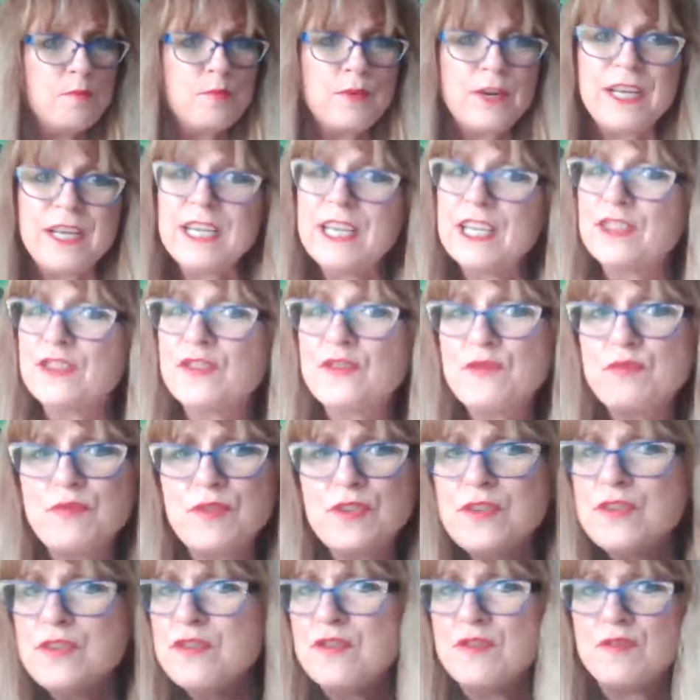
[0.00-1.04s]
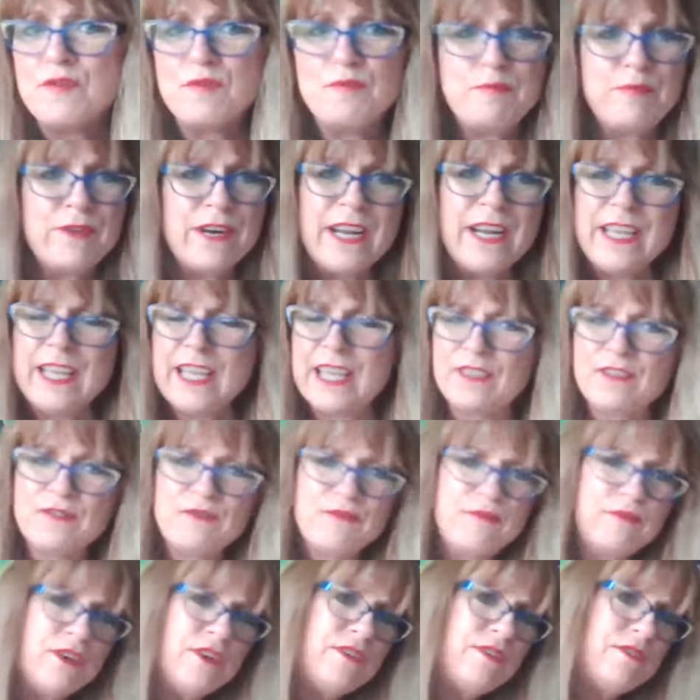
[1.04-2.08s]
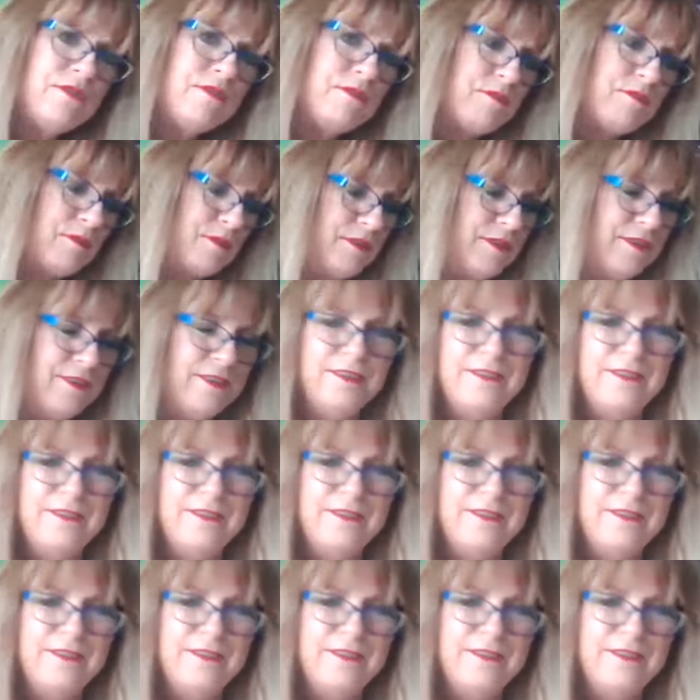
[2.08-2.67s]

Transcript: bring it through, bring it through.